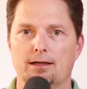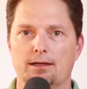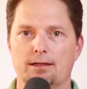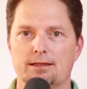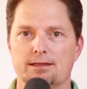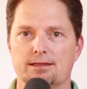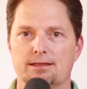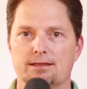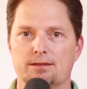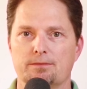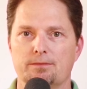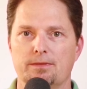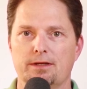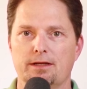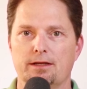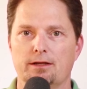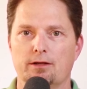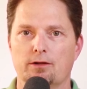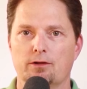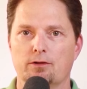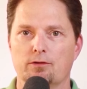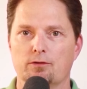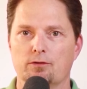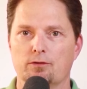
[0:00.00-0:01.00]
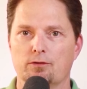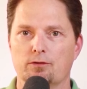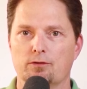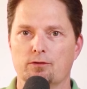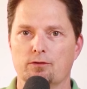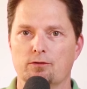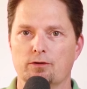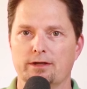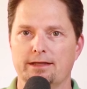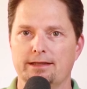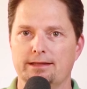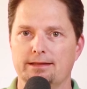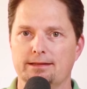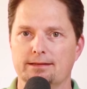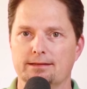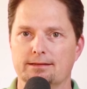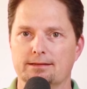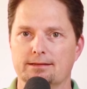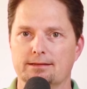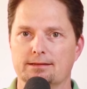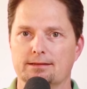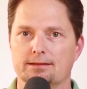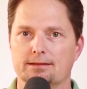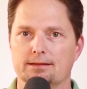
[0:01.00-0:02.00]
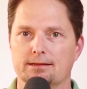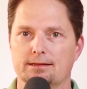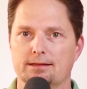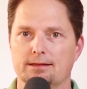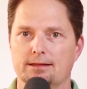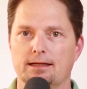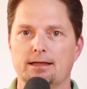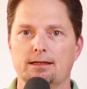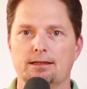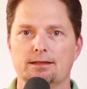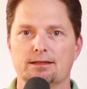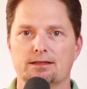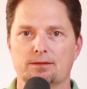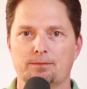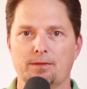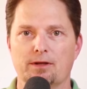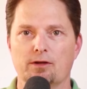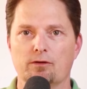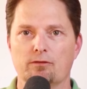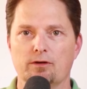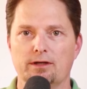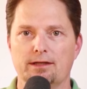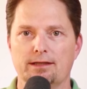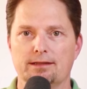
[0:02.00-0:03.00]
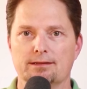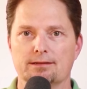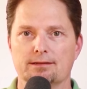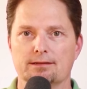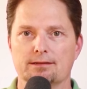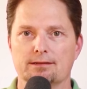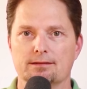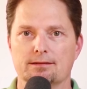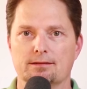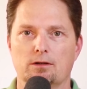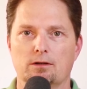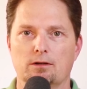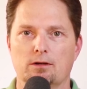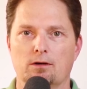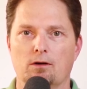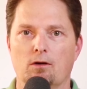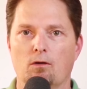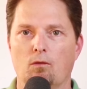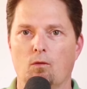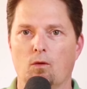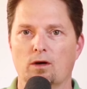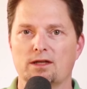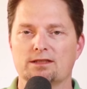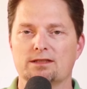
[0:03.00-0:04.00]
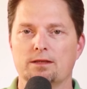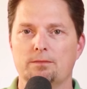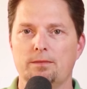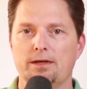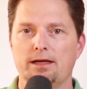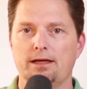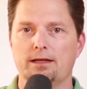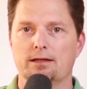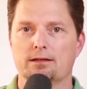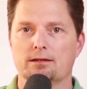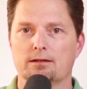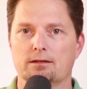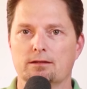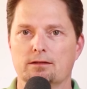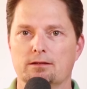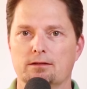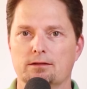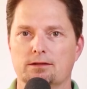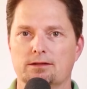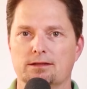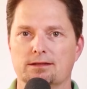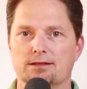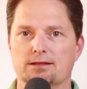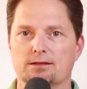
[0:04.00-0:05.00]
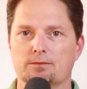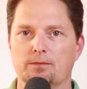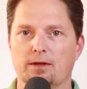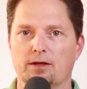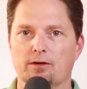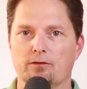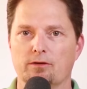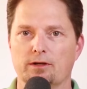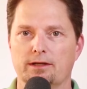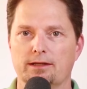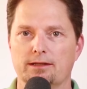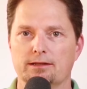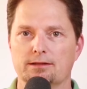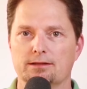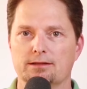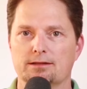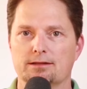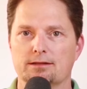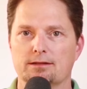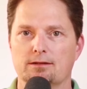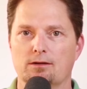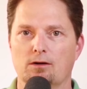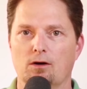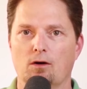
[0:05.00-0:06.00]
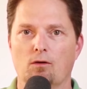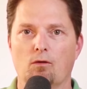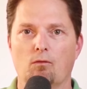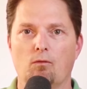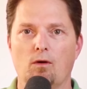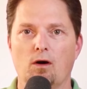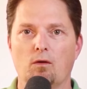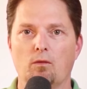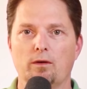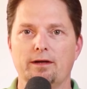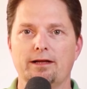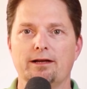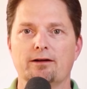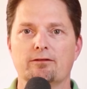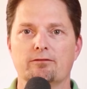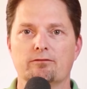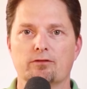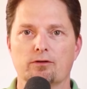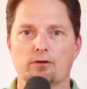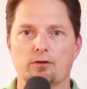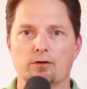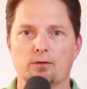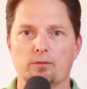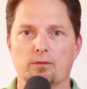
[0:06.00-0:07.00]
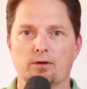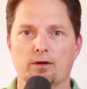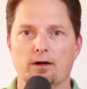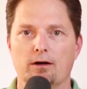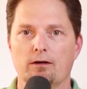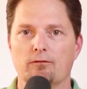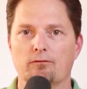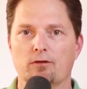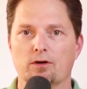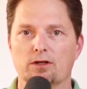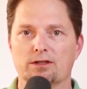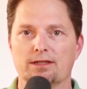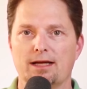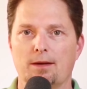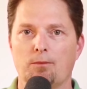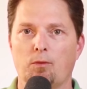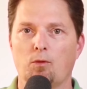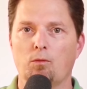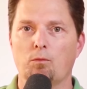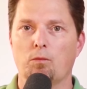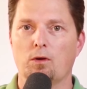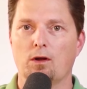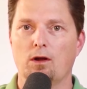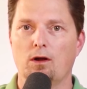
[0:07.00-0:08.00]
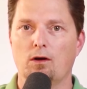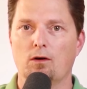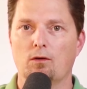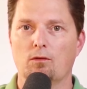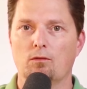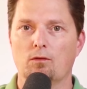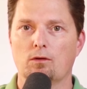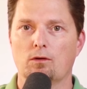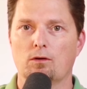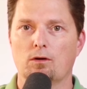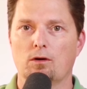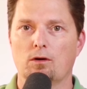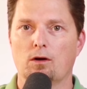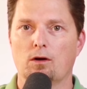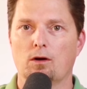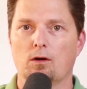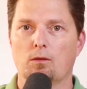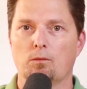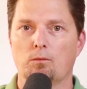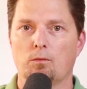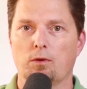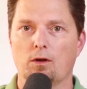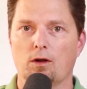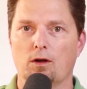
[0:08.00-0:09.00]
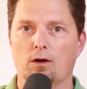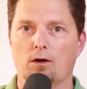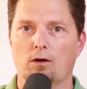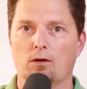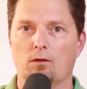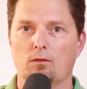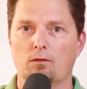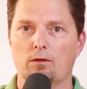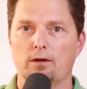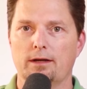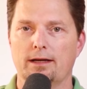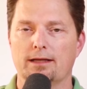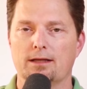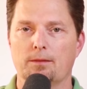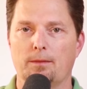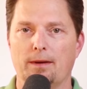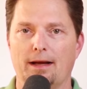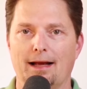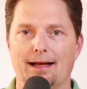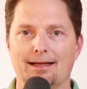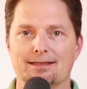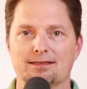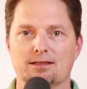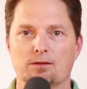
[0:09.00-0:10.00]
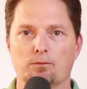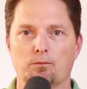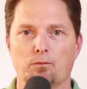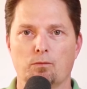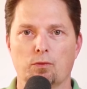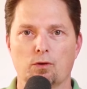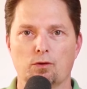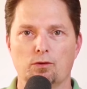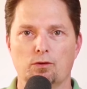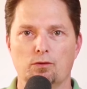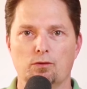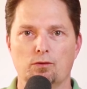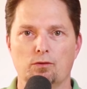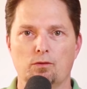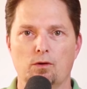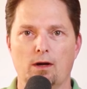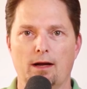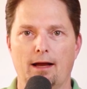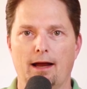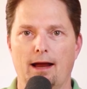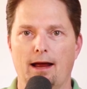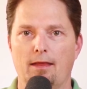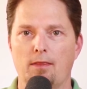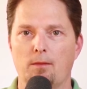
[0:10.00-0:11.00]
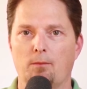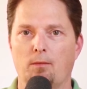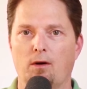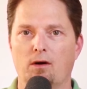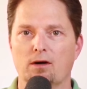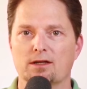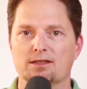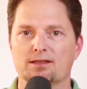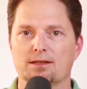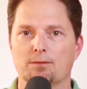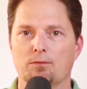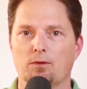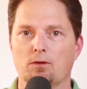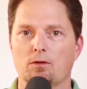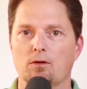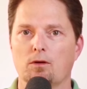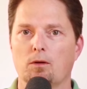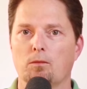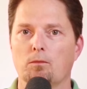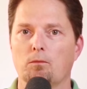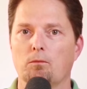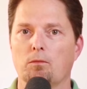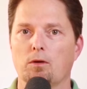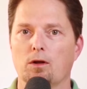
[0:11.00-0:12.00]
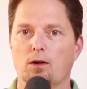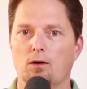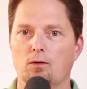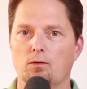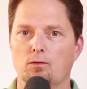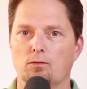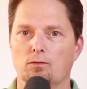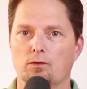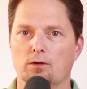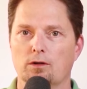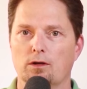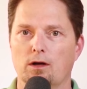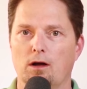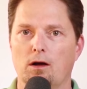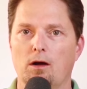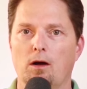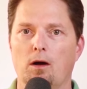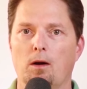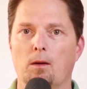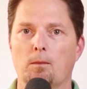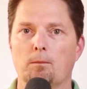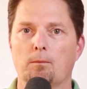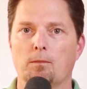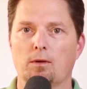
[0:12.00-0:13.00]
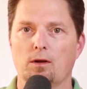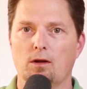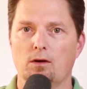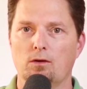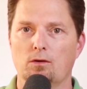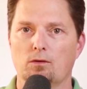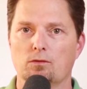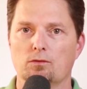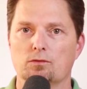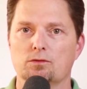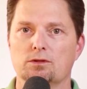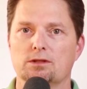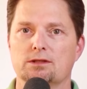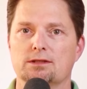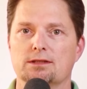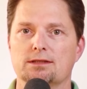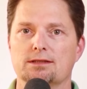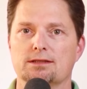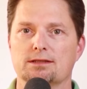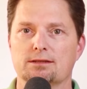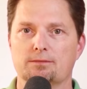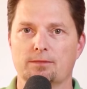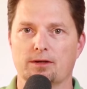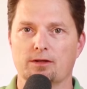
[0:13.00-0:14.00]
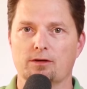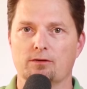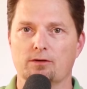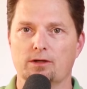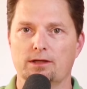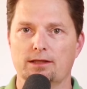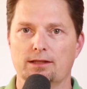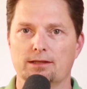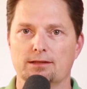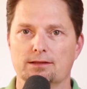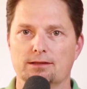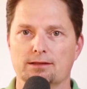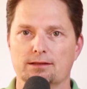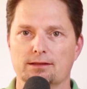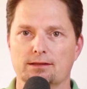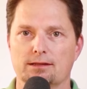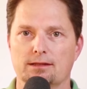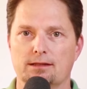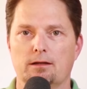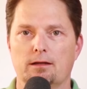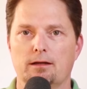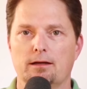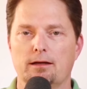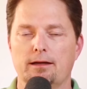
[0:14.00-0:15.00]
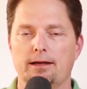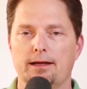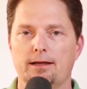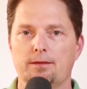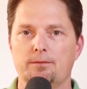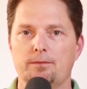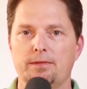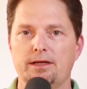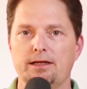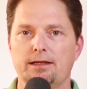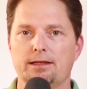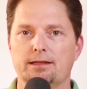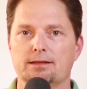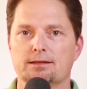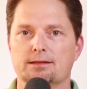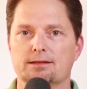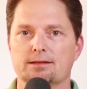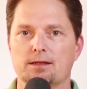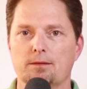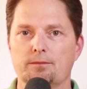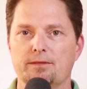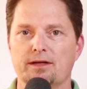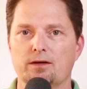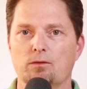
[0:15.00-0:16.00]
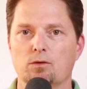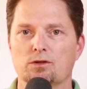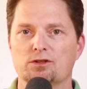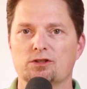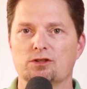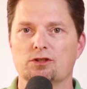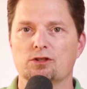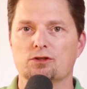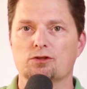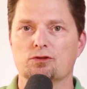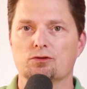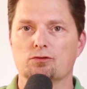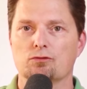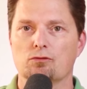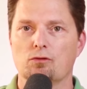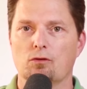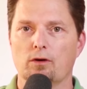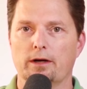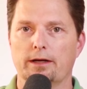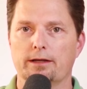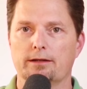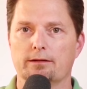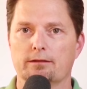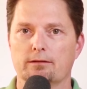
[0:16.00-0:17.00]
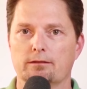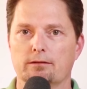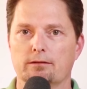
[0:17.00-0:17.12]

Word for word: Smithereens. Smithereens. What does it mean to smithereens? Well, we need a verb. For example, blow. Blow in the past blew and the participle blown. Blown to smithereens. It means something was destroyed.